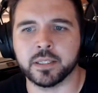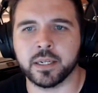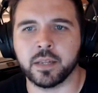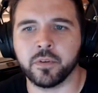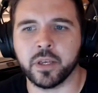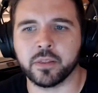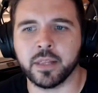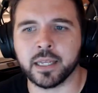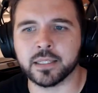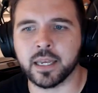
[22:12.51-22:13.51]
And I feel like
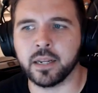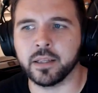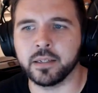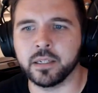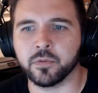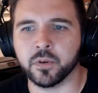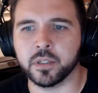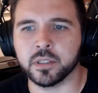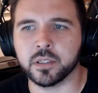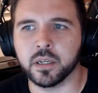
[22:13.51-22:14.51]
that's kind of the
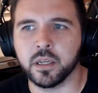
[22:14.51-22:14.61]
difference